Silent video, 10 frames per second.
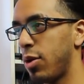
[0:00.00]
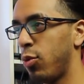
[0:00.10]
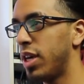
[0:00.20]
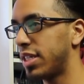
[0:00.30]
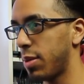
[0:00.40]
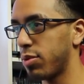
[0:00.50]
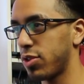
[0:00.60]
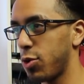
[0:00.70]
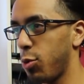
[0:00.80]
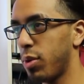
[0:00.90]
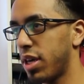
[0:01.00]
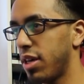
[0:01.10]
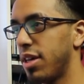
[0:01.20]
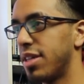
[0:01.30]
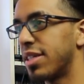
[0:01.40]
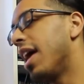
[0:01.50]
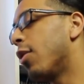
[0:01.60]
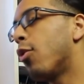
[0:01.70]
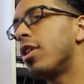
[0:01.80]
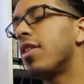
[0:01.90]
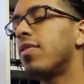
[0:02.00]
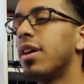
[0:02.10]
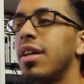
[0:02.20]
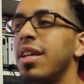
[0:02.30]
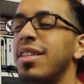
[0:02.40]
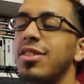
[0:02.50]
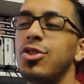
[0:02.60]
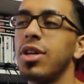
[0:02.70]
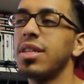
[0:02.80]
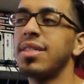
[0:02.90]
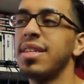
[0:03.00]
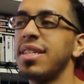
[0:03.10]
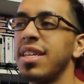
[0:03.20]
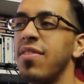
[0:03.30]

week's episode because it wouldn't have done its justice